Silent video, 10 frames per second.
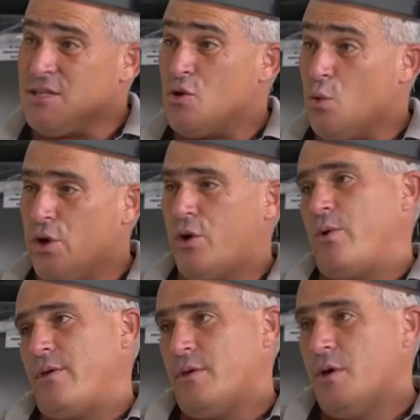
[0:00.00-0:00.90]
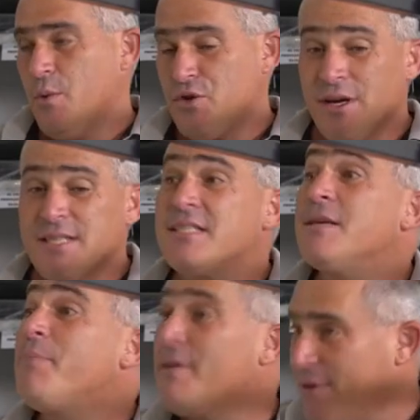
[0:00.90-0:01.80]
to work with. Yes. We're trying to
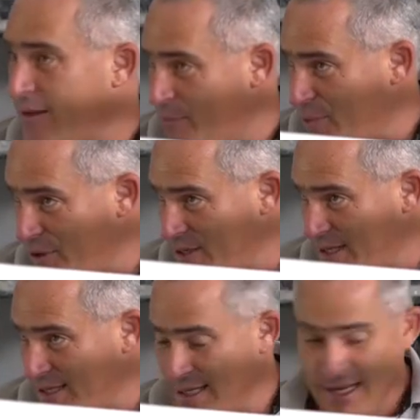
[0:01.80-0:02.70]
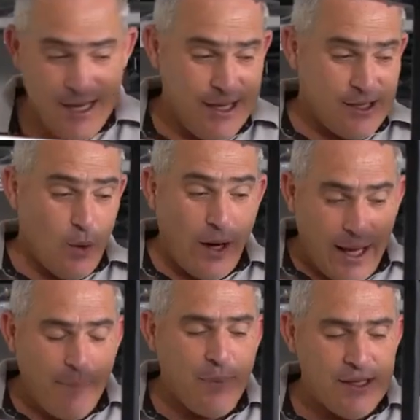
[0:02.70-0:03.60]
simplify the process. Right. So what
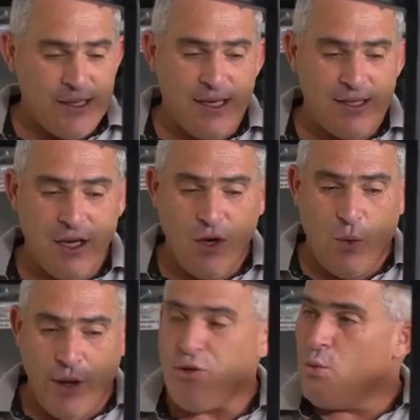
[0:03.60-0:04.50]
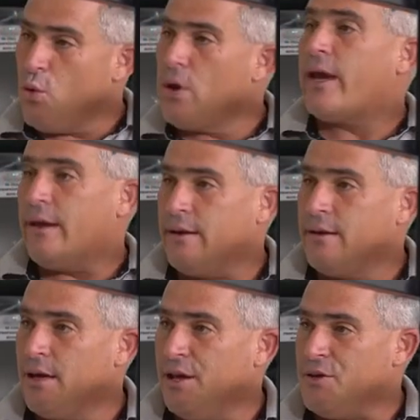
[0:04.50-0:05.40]
happens is, when you walk
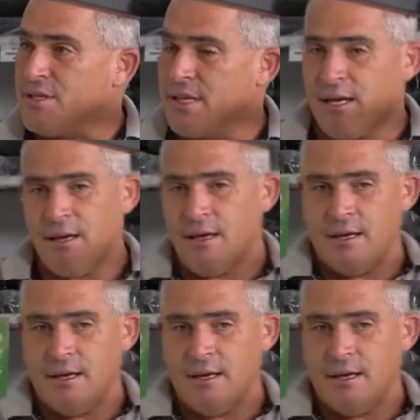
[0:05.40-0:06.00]
in and you say,